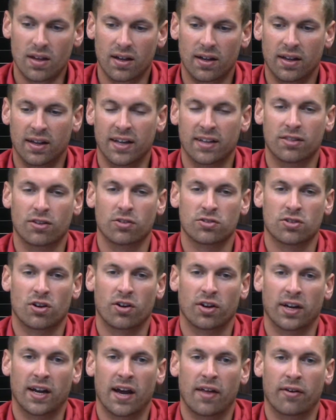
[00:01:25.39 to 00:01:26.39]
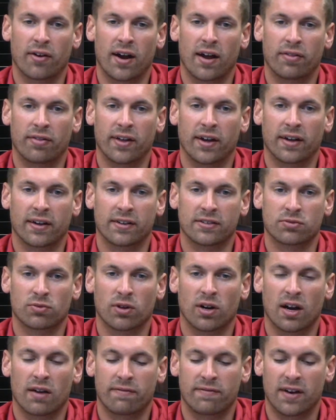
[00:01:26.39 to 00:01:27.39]
get those all together, I think, is
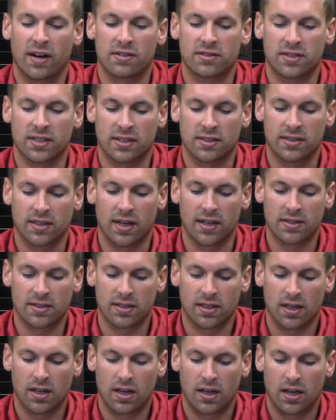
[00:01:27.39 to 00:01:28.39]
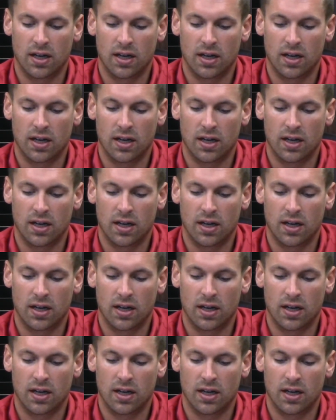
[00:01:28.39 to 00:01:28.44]
where I found success.